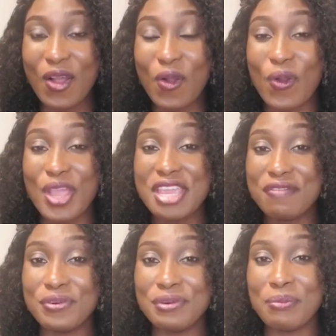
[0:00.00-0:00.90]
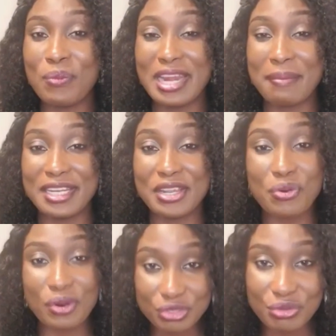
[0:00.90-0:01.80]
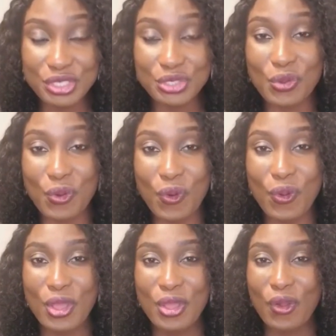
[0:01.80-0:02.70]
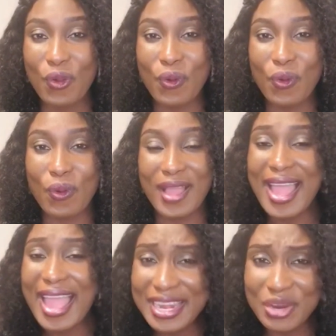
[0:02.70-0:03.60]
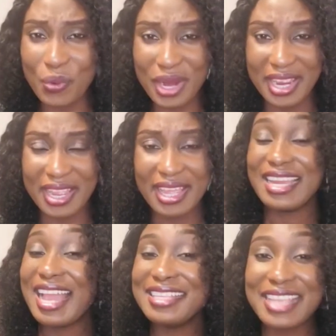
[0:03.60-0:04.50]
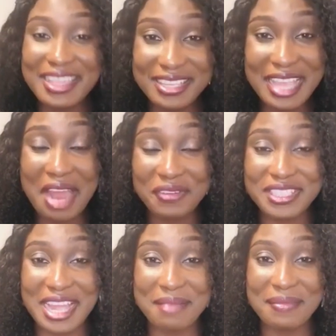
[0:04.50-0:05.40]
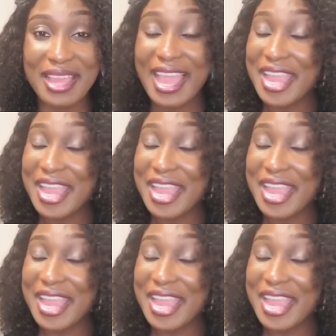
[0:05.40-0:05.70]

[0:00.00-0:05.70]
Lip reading: or even when I'm at the grocery store or anywhere. And I say this every time.